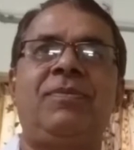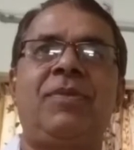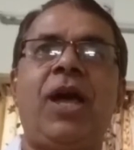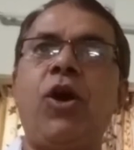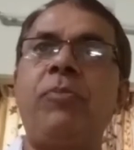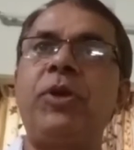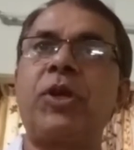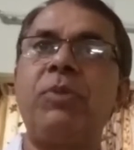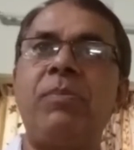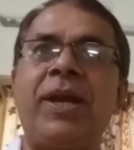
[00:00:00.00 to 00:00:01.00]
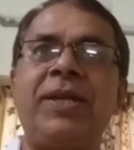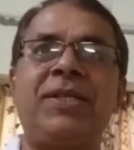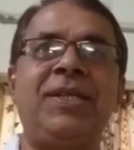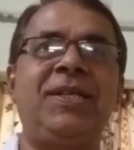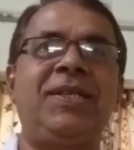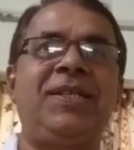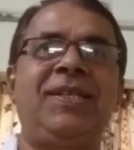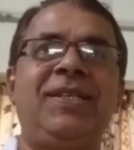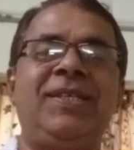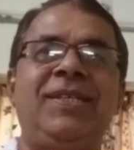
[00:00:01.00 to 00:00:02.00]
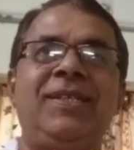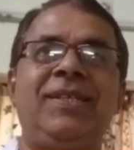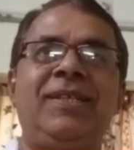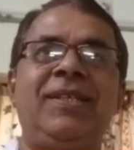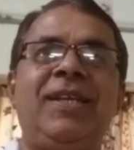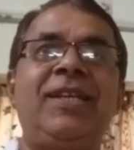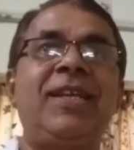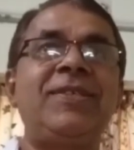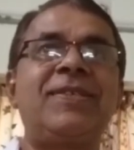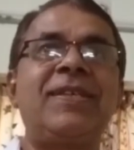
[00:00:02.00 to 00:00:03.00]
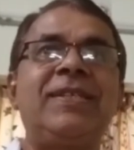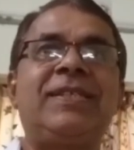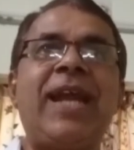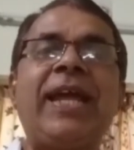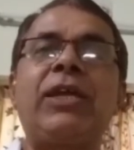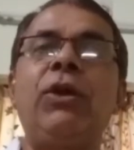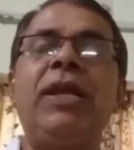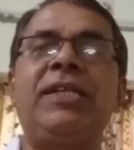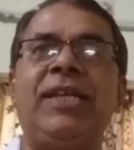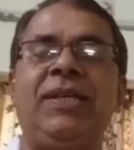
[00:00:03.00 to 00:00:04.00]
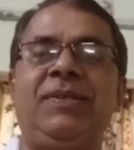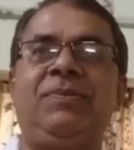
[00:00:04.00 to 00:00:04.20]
I hope you remember it. It is tranquility.